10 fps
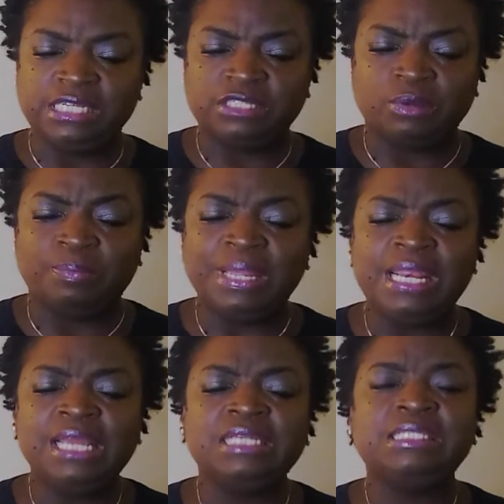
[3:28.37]

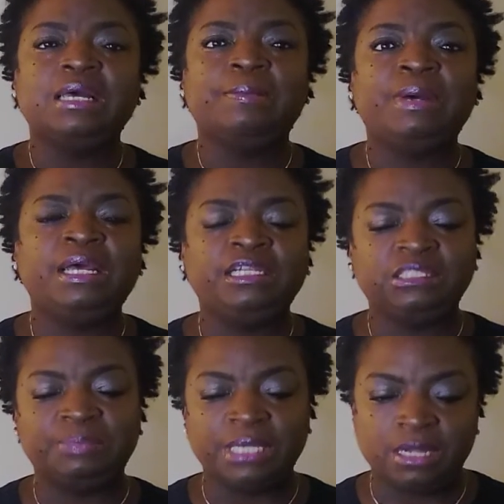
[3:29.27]
disobedience.
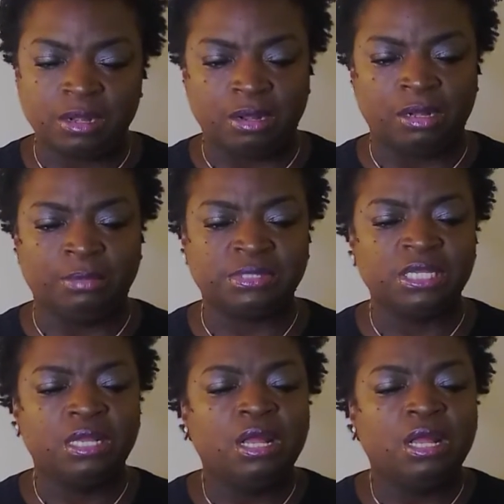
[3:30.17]
Punishment comes.